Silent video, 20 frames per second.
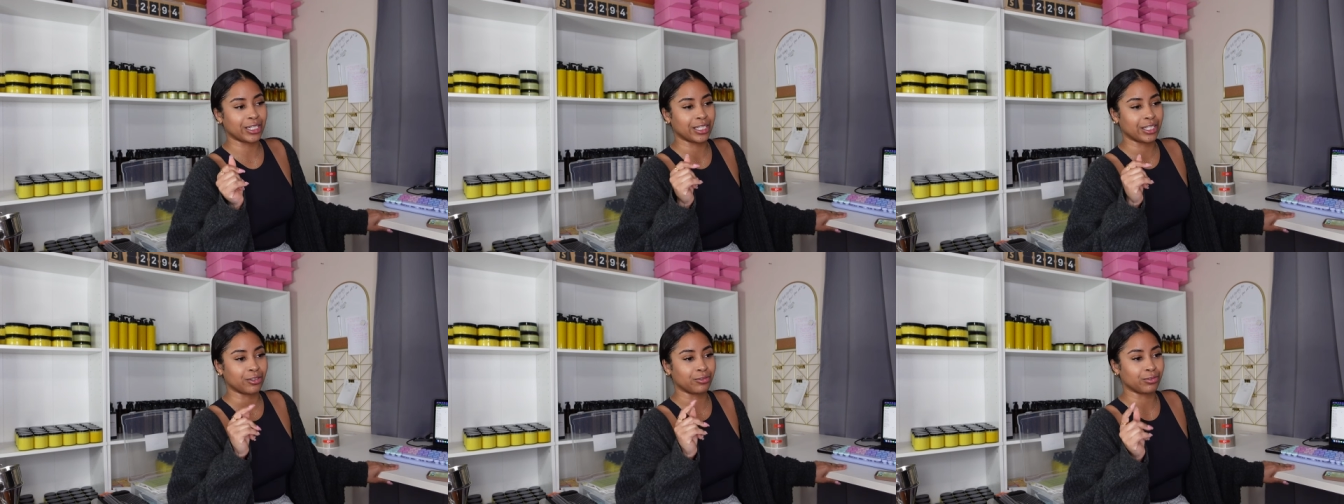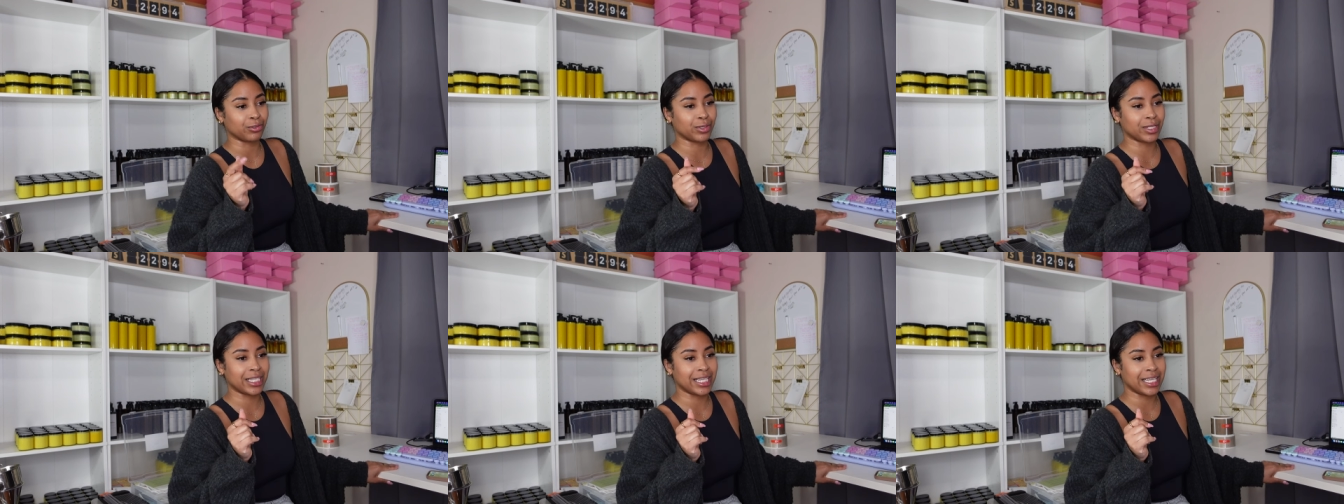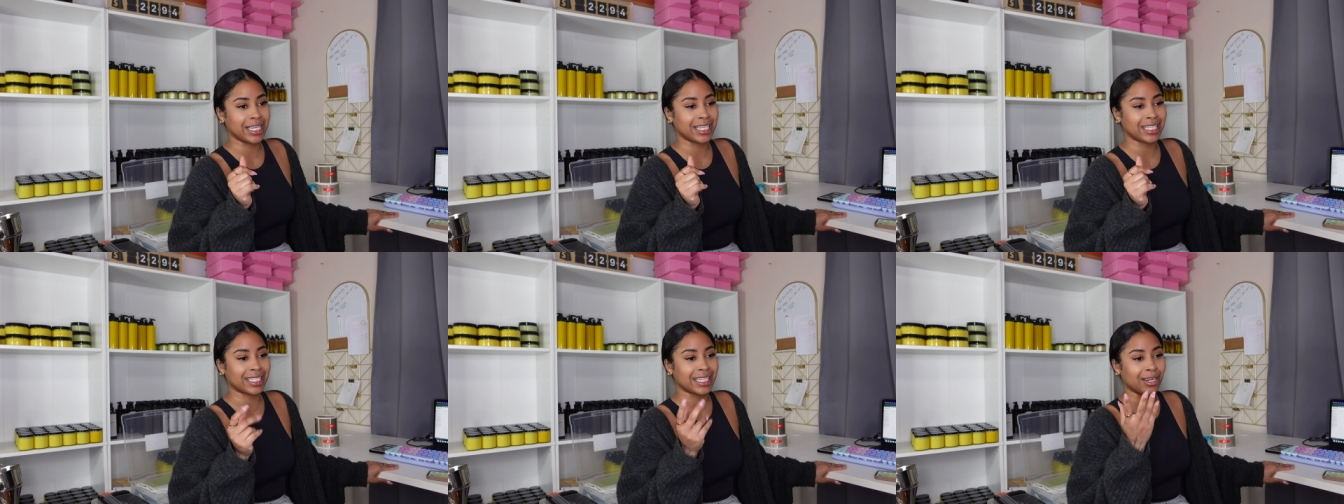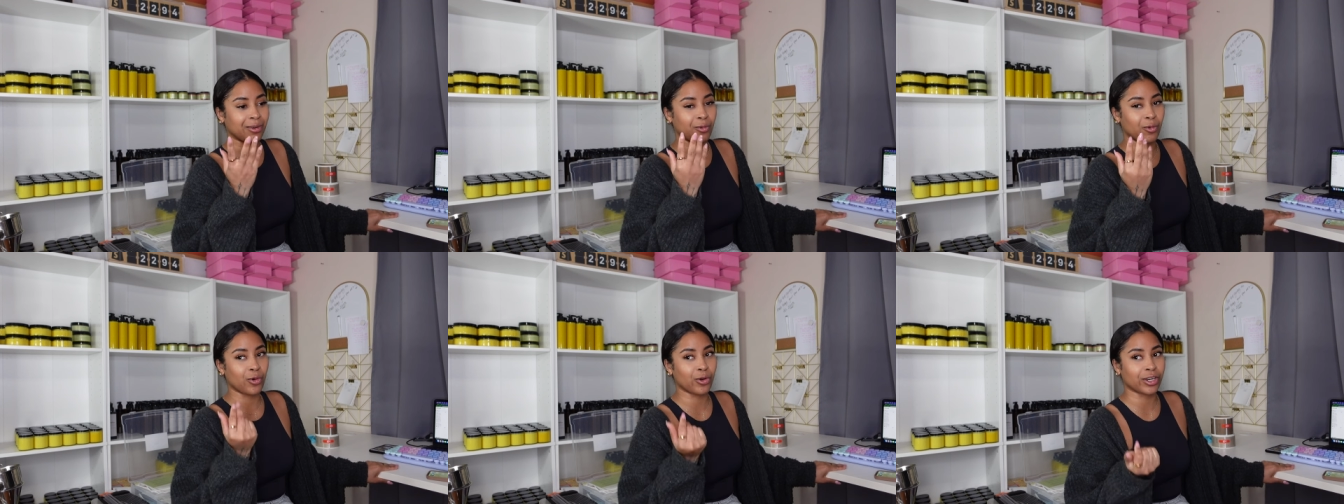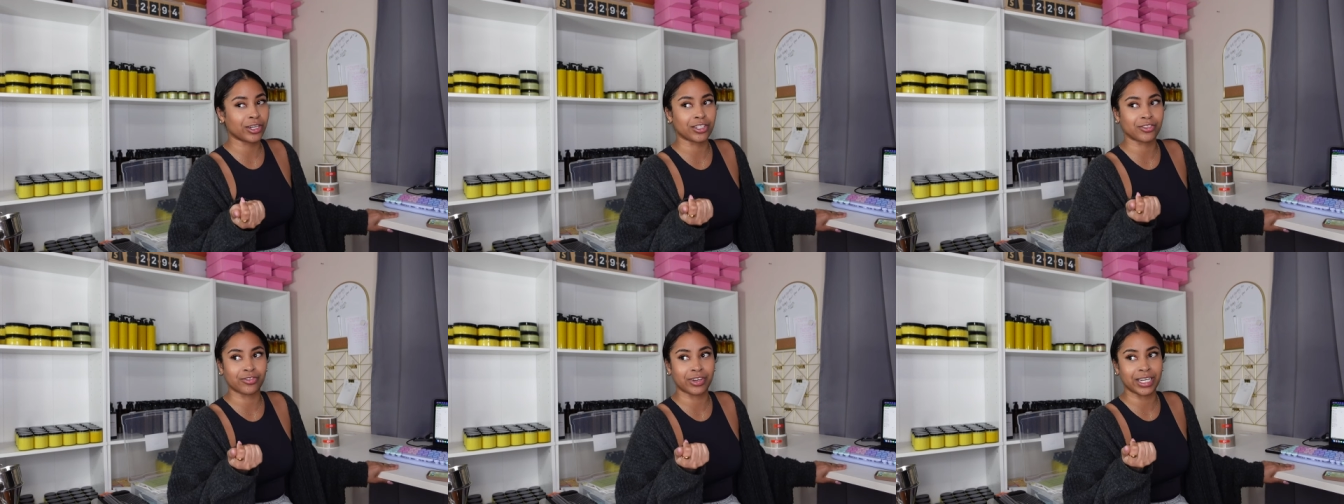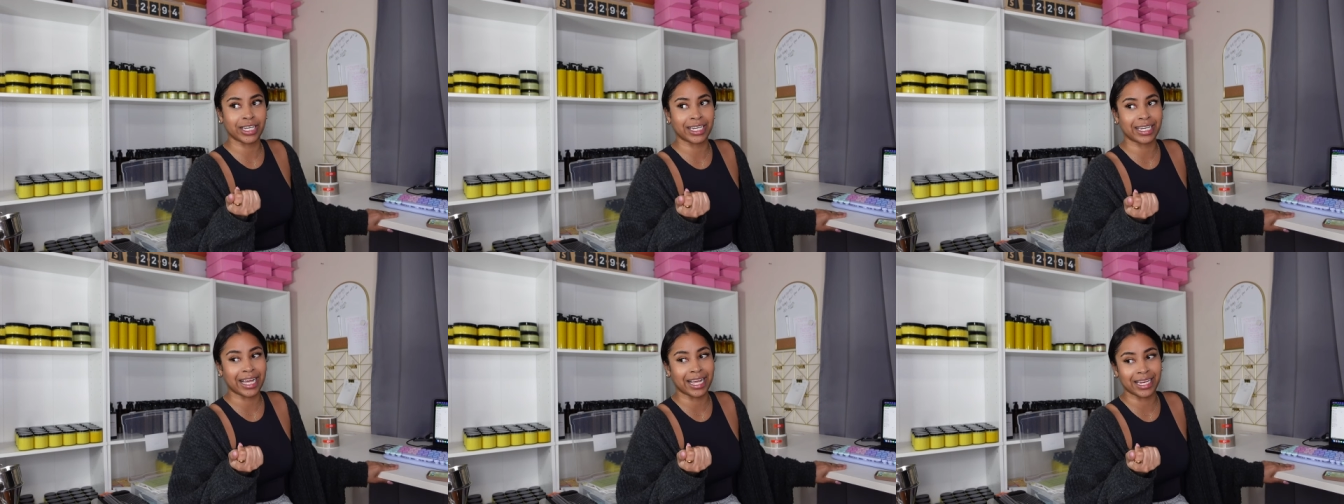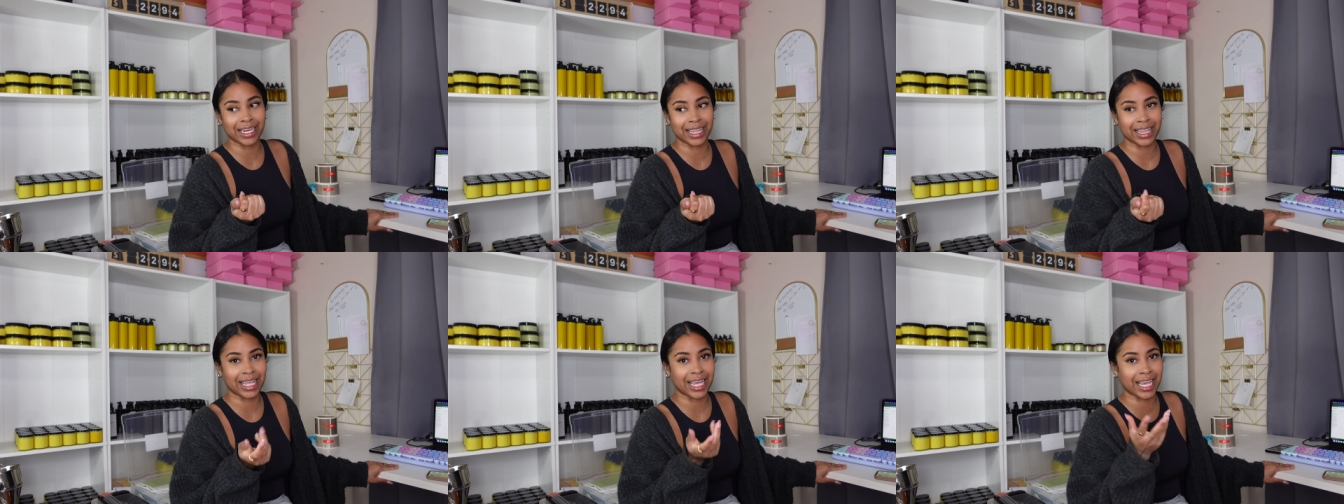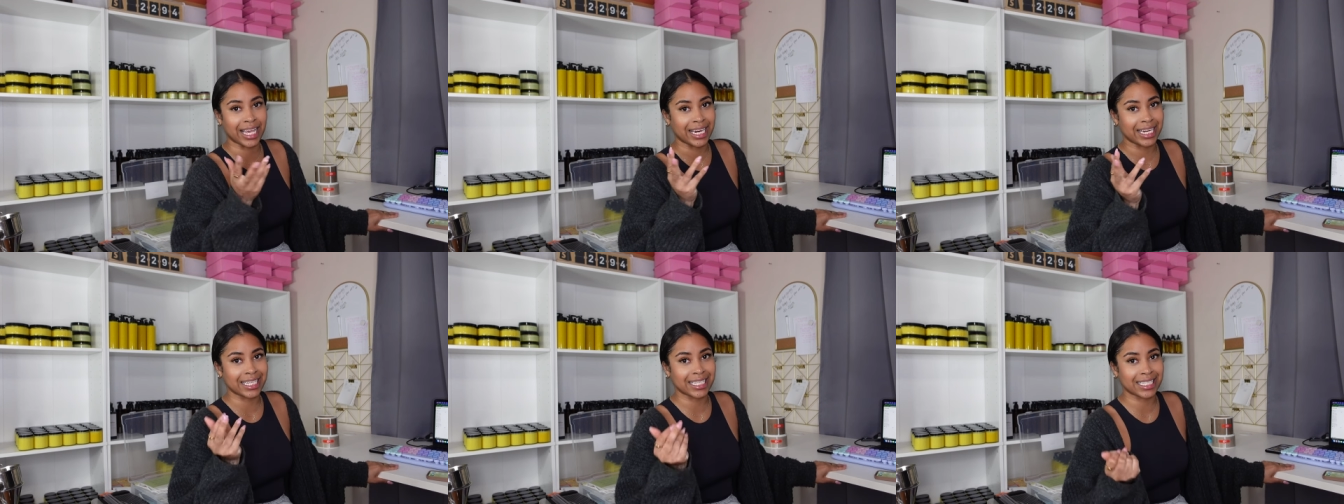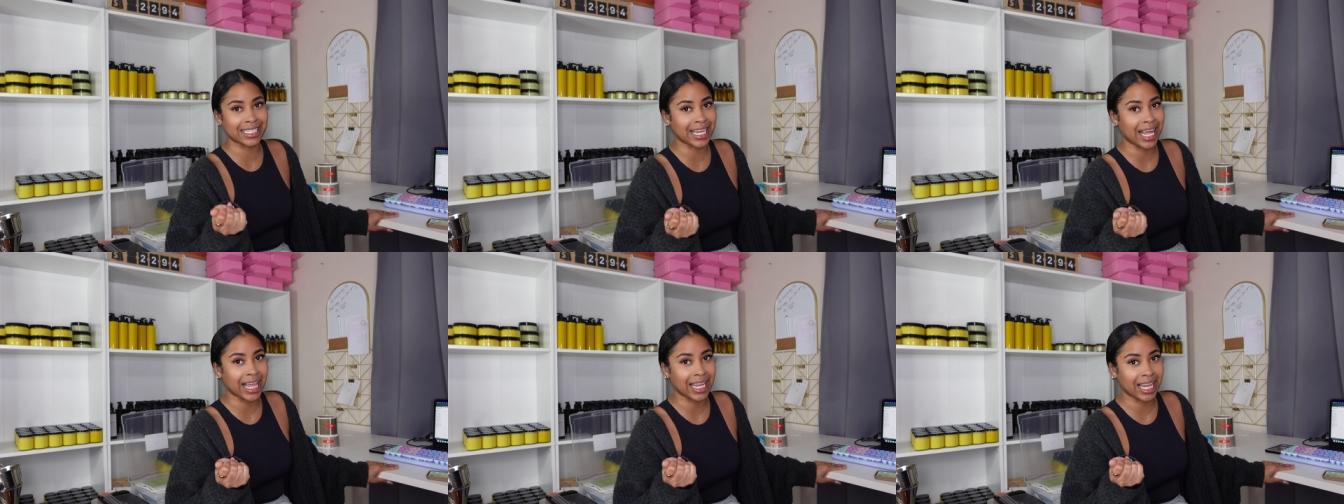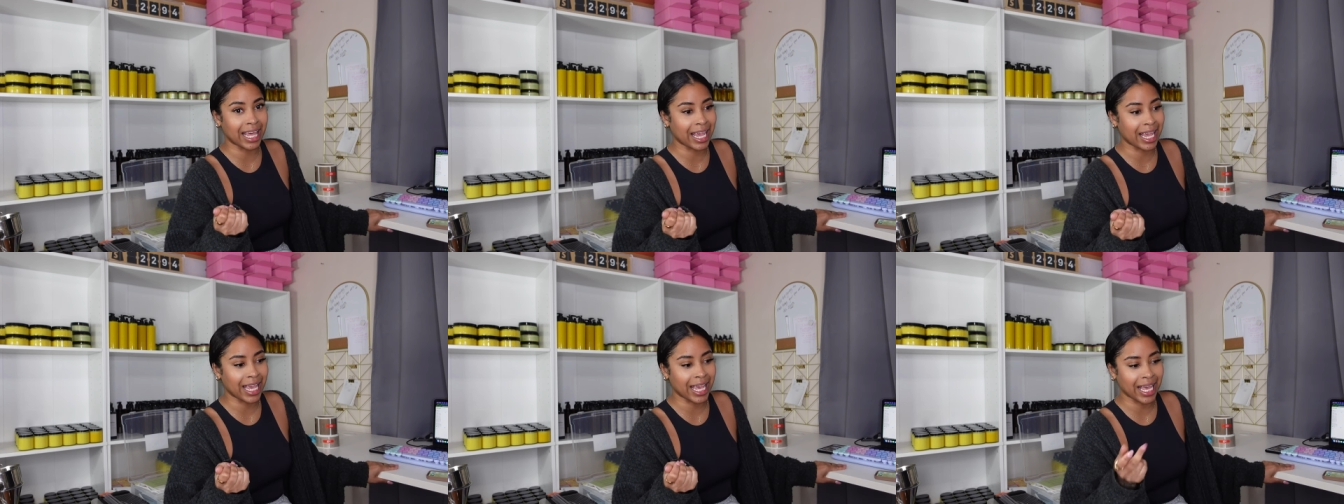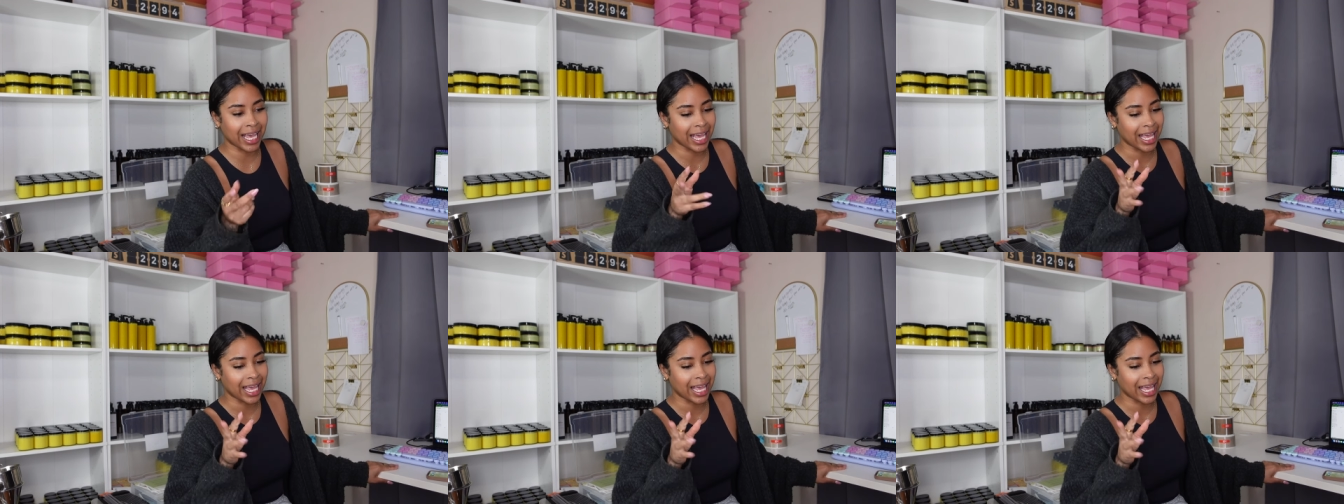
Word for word: little routines and water's running down the thing and it's not like